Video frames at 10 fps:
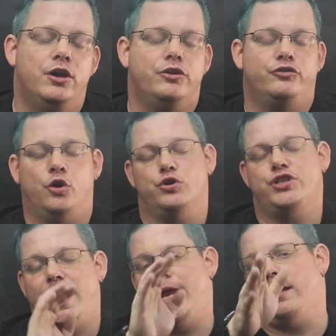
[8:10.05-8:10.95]
So
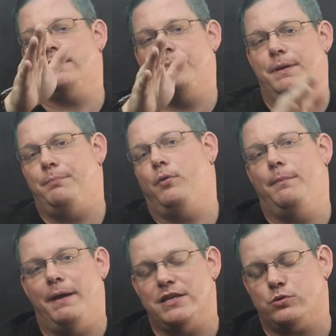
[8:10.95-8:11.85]
shout out to
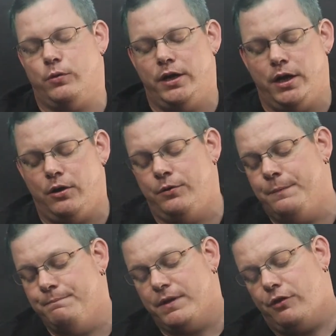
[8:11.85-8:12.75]
Pipoy Pascual
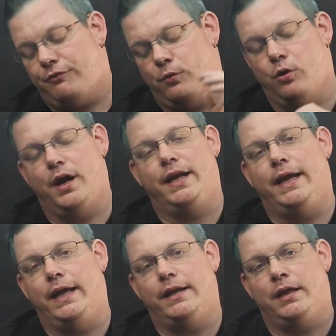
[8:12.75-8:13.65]
for,
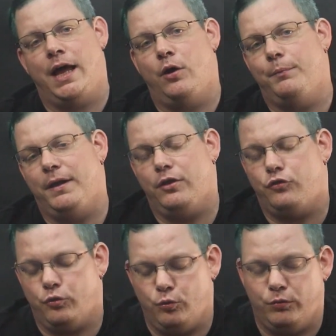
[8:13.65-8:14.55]
again, allowing me
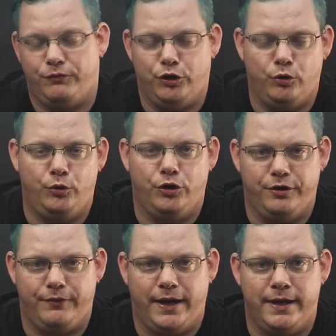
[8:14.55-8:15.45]
to review your
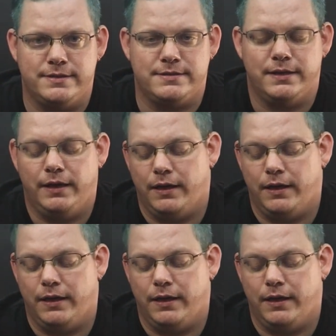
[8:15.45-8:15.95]
device